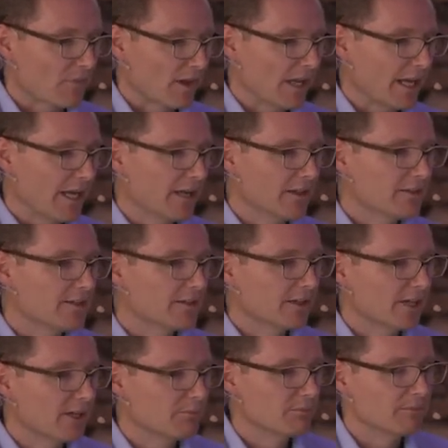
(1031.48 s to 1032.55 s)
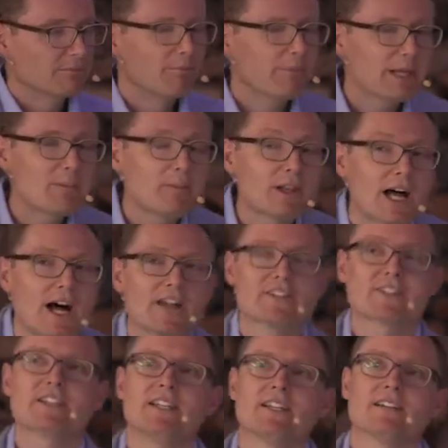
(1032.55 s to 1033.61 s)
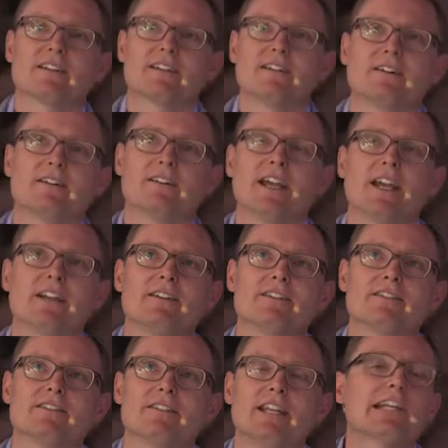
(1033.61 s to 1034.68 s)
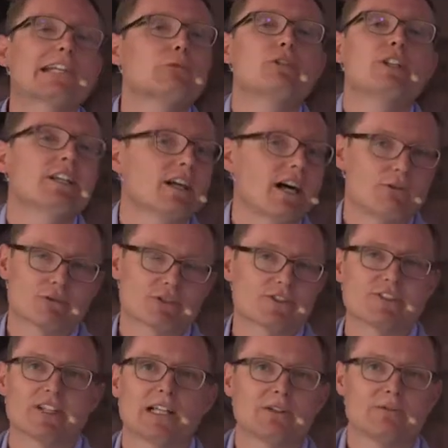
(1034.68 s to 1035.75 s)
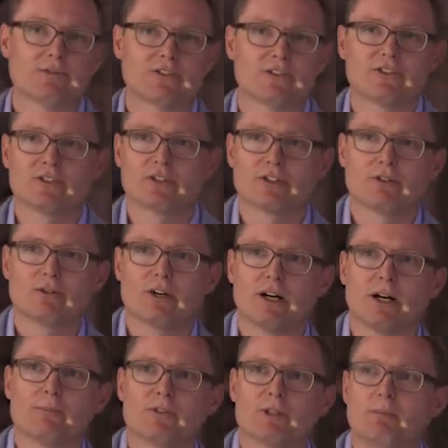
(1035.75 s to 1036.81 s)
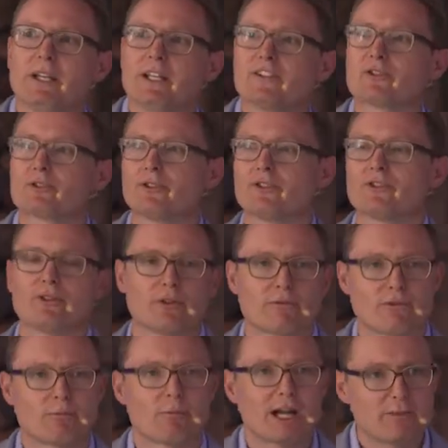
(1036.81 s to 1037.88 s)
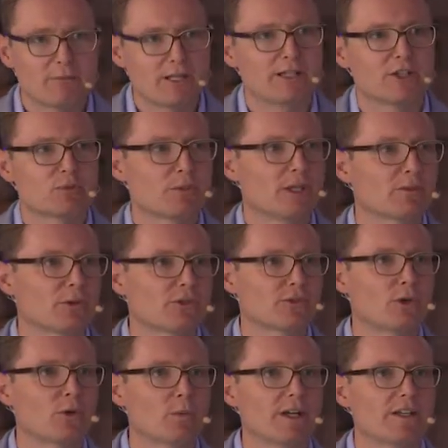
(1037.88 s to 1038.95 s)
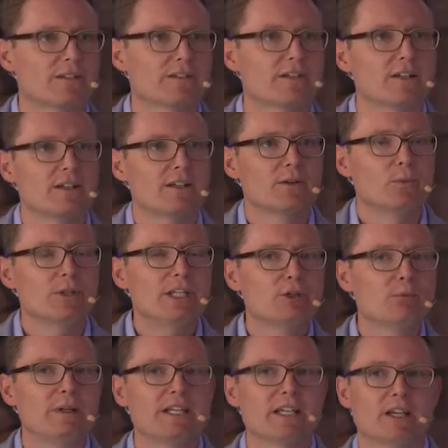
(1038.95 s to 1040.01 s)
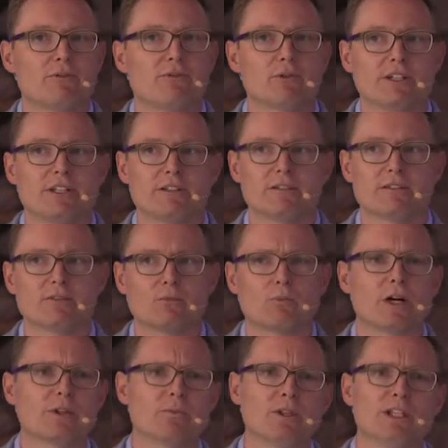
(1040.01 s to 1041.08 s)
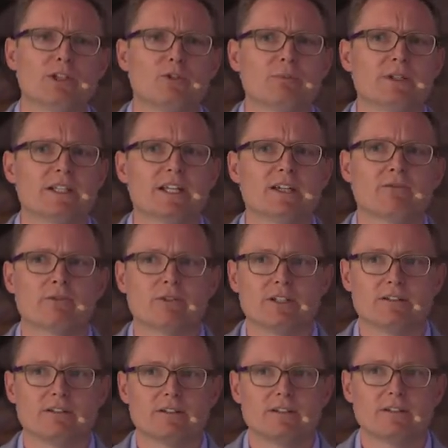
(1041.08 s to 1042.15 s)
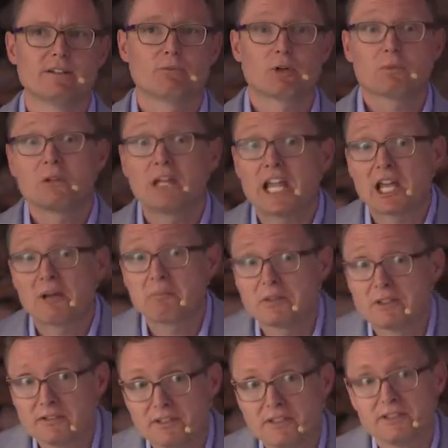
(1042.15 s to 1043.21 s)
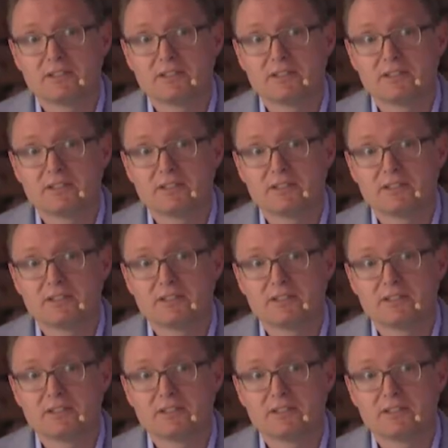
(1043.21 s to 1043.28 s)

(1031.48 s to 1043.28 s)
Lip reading: And people asking, and including ourselves, so the biggest concern from my management was always, we need to be carefully. Why we need to be carefully? What will happen